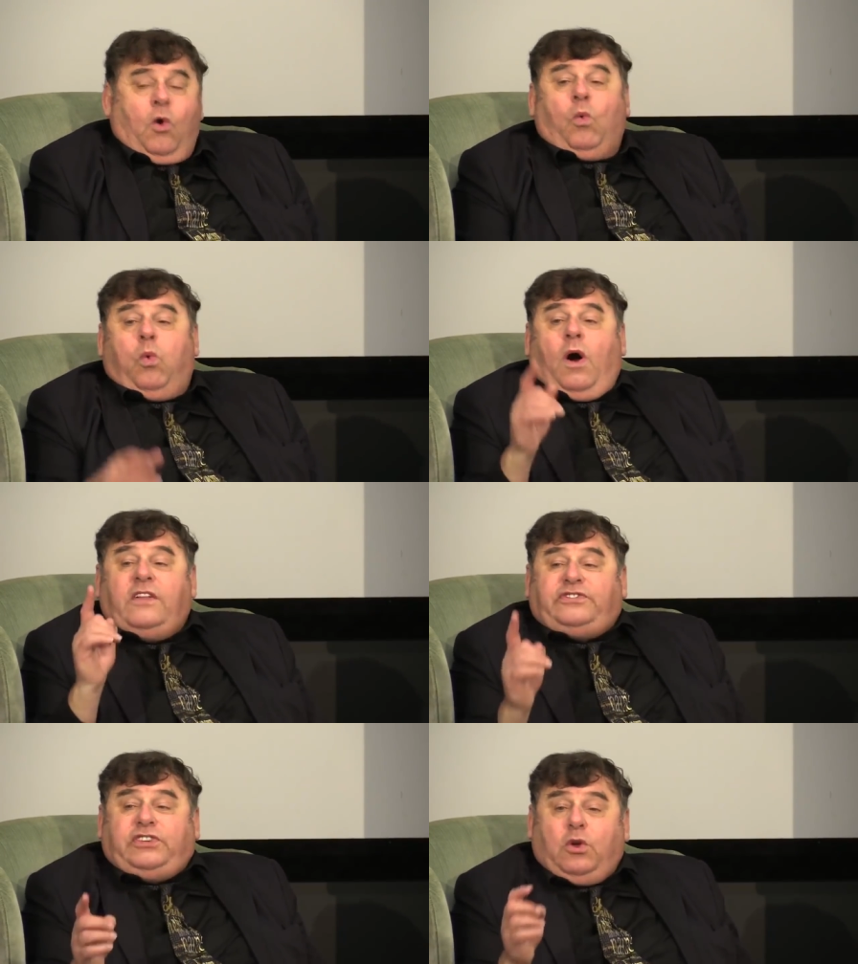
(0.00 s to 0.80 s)

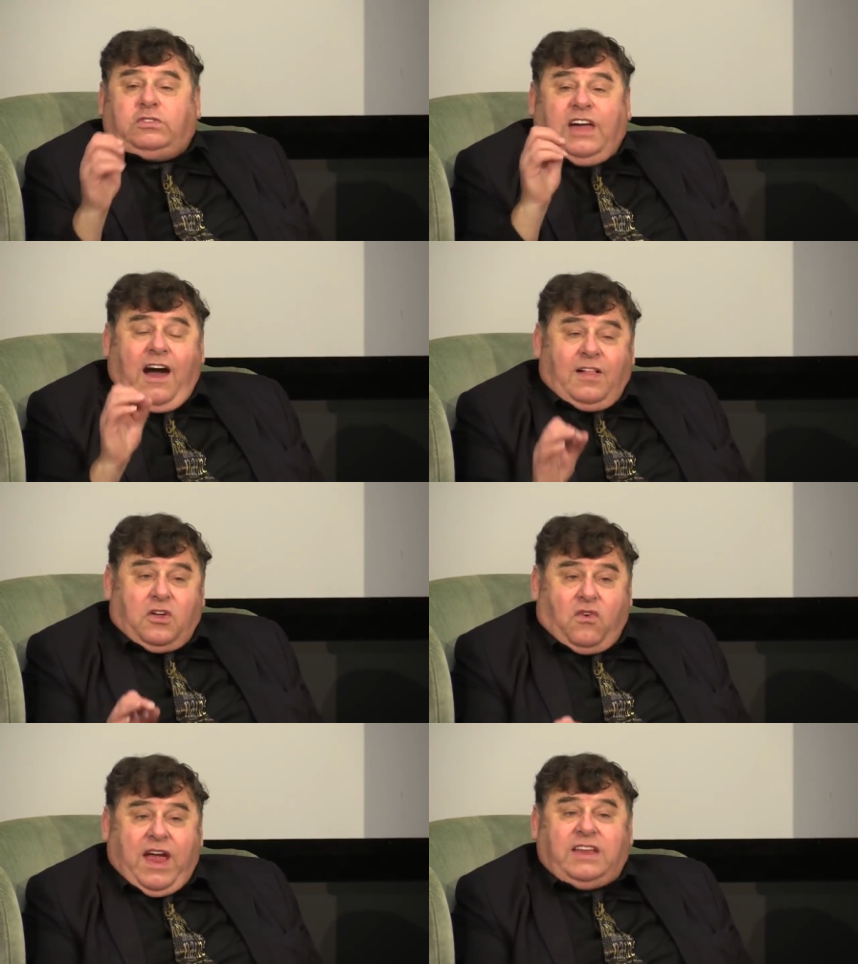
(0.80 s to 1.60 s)
Once you
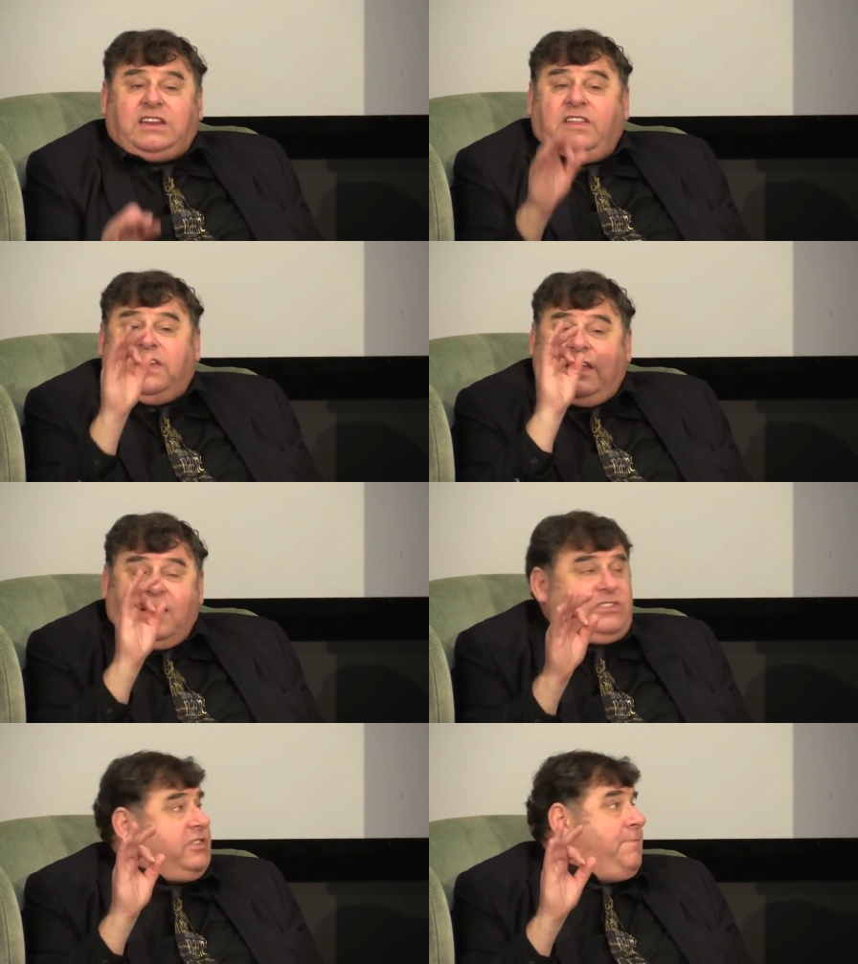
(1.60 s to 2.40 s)
tolerate the
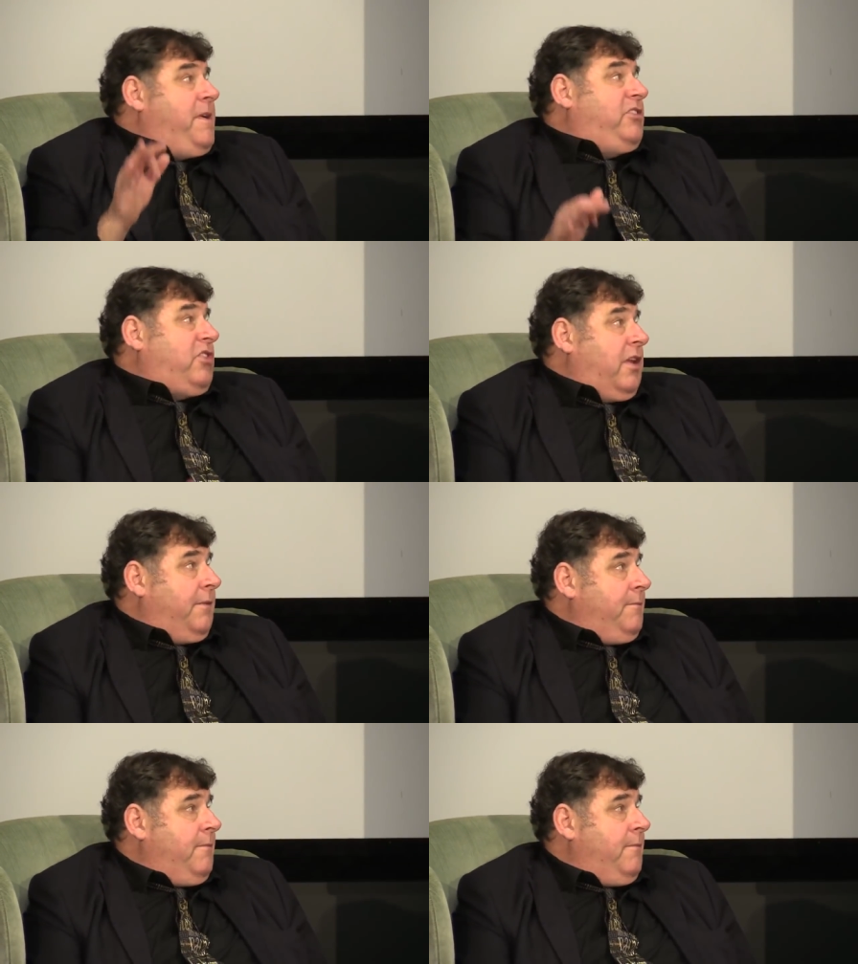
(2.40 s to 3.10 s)
insubmission,